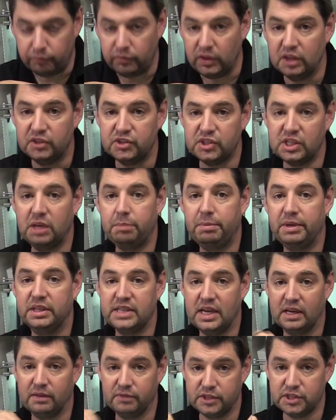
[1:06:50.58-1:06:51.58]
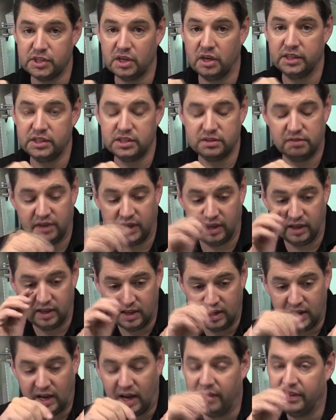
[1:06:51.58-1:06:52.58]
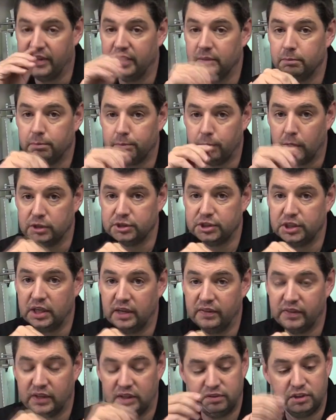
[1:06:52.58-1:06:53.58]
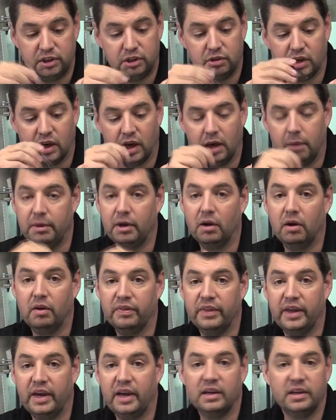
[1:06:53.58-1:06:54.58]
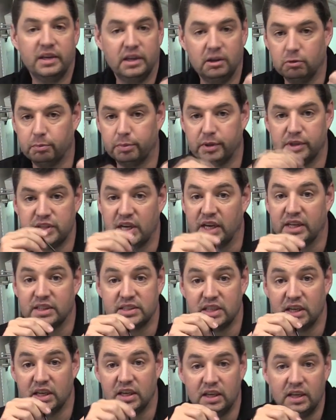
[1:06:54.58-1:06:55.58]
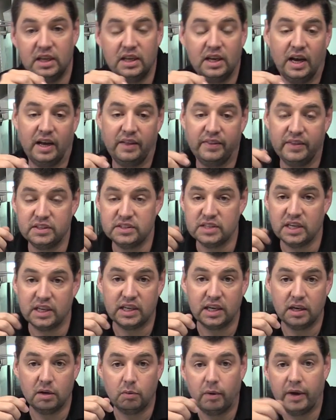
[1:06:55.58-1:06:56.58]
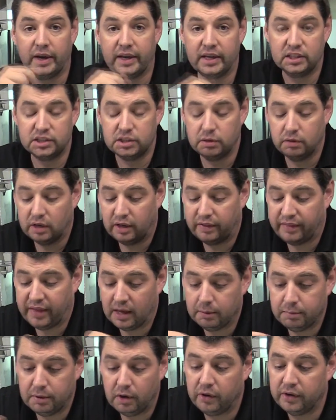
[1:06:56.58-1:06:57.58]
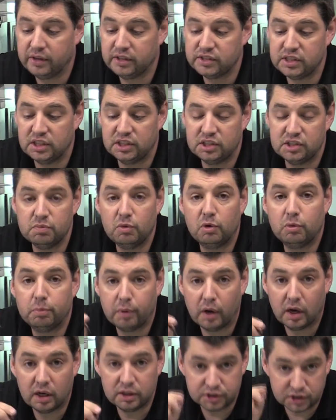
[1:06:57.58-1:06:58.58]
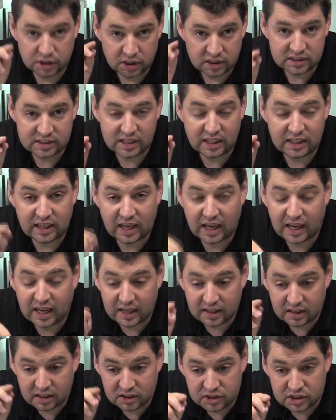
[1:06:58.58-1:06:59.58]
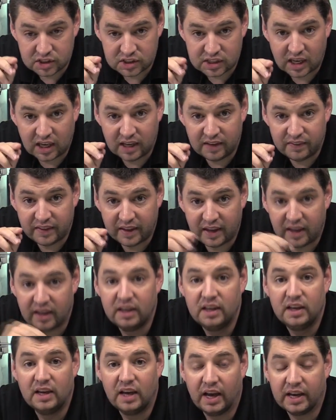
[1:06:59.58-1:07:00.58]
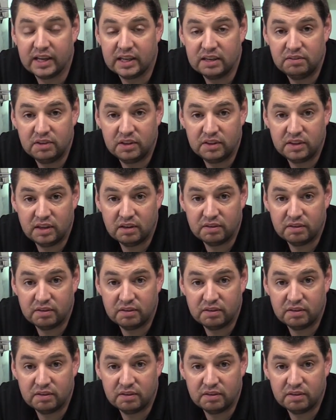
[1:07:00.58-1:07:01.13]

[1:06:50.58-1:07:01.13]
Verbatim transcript: slip it down the sides of it and then brush it and then if you do get a bit on there it will protect it and then take it away and do it like that but honestly small brush steady hand and just get in there and give it the